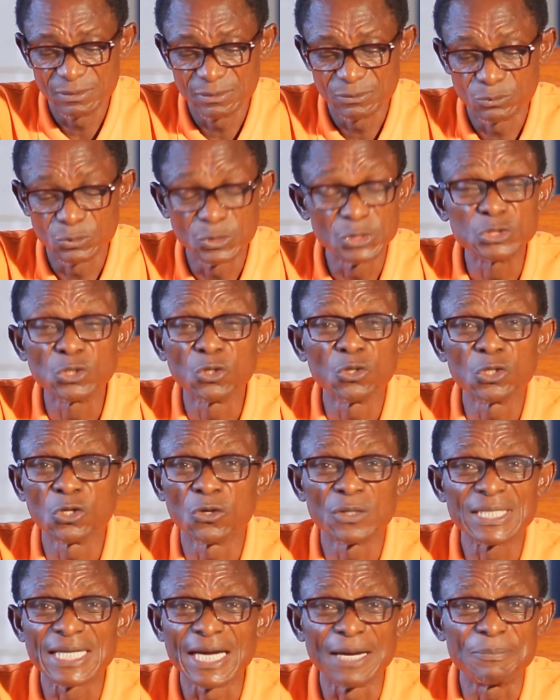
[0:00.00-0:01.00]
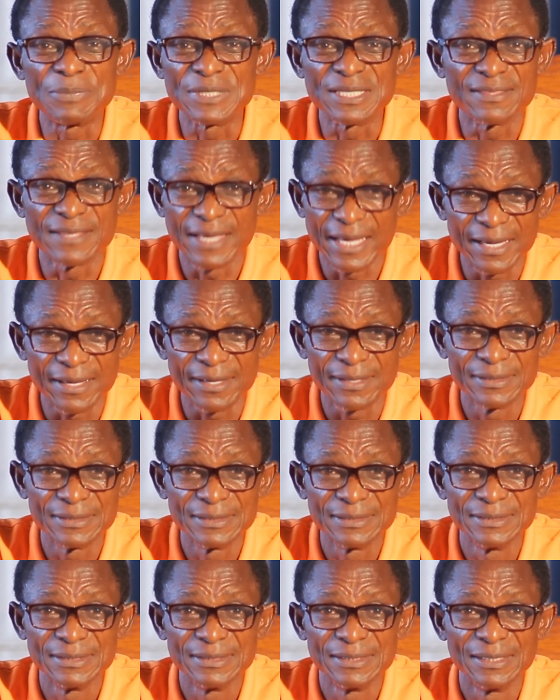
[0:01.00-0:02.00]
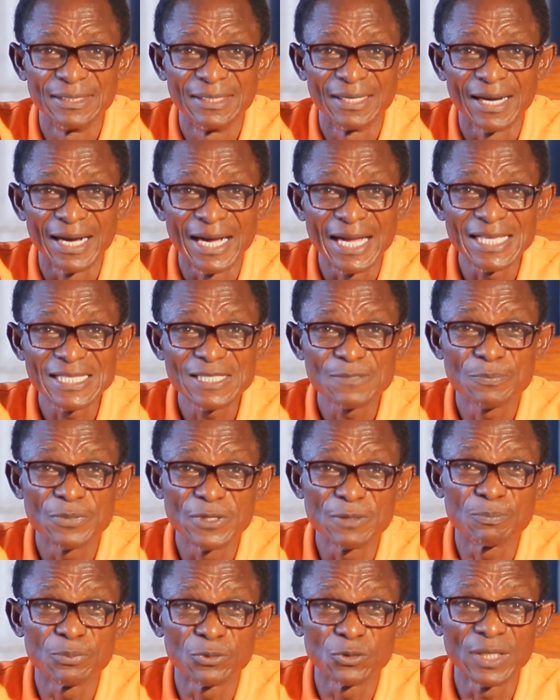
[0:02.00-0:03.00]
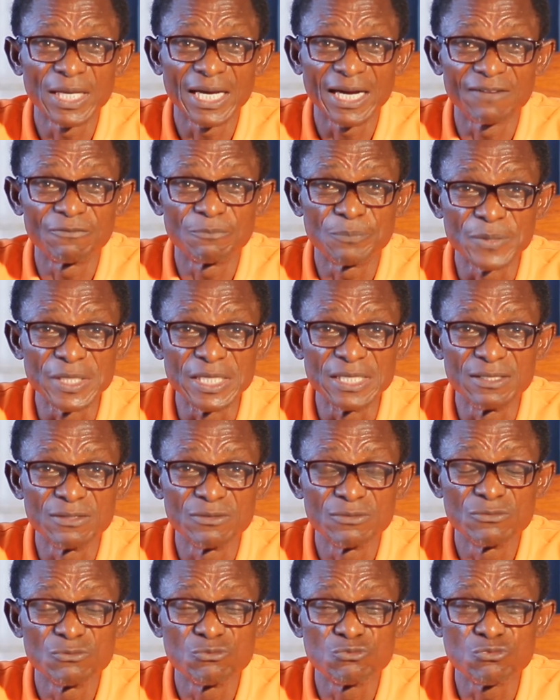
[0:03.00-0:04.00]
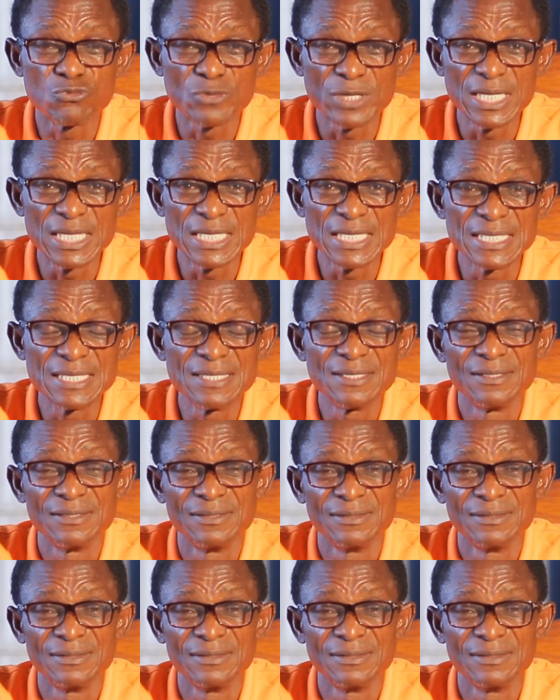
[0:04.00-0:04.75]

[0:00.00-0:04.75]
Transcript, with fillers: will no longer be there as people have been really